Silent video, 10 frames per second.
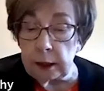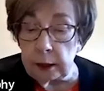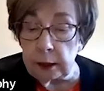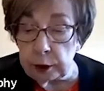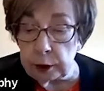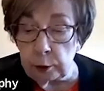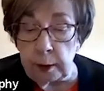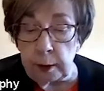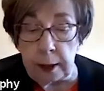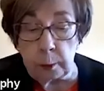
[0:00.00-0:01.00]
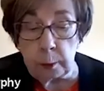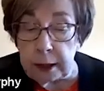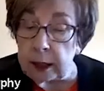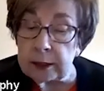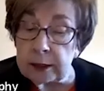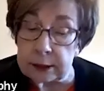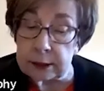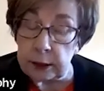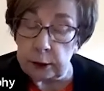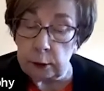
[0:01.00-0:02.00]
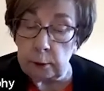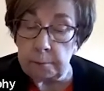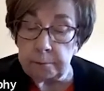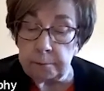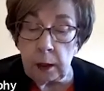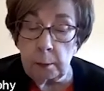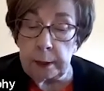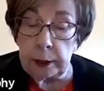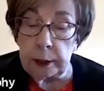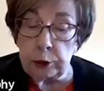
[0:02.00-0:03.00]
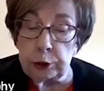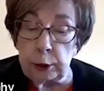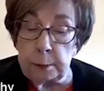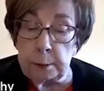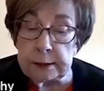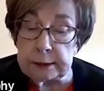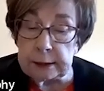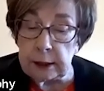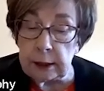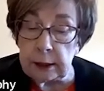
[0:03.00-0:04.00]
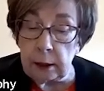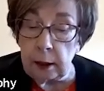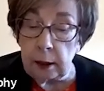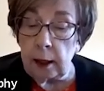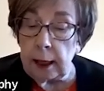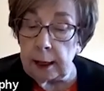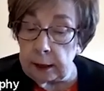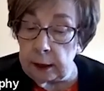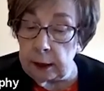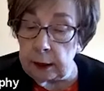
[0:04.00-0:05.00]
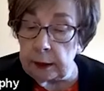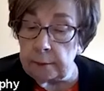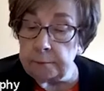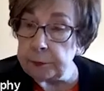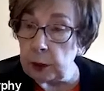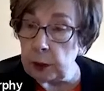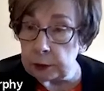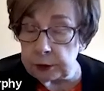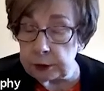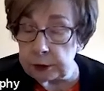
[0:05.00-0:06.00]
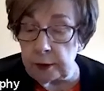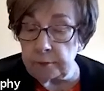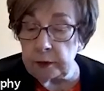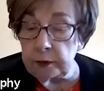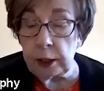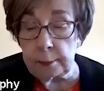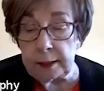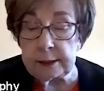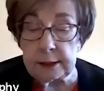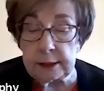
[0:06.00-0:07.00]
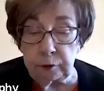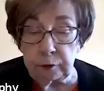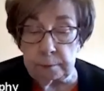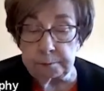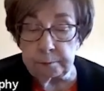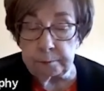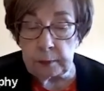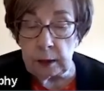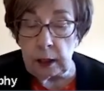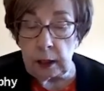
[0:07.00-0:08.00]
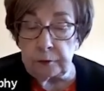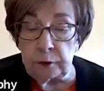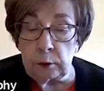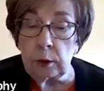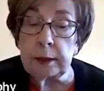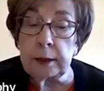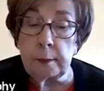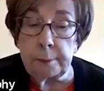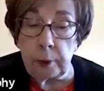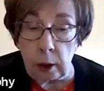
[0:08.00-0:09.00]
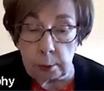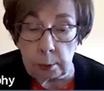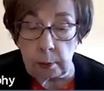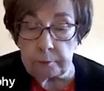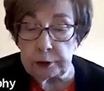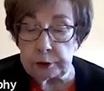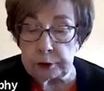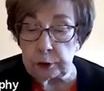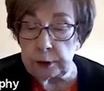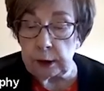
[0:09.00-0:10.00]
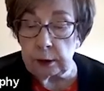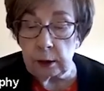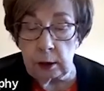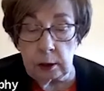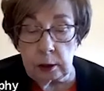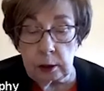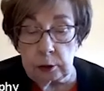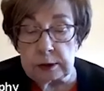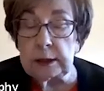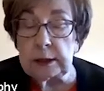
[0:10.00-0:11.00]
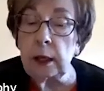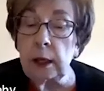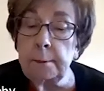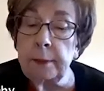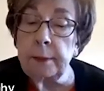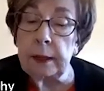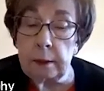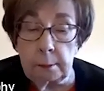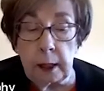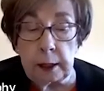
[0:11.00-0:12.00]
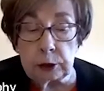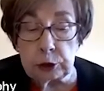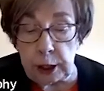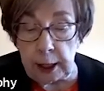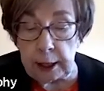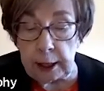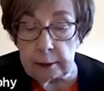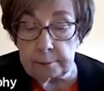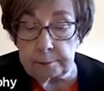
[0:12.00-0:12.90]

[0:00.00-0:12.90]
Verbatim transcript: hear you and we can't see you, but you should be seeing and hearing Dr. Savage and myself. If you look at the bottom of your screen, you'll see a button marked chat.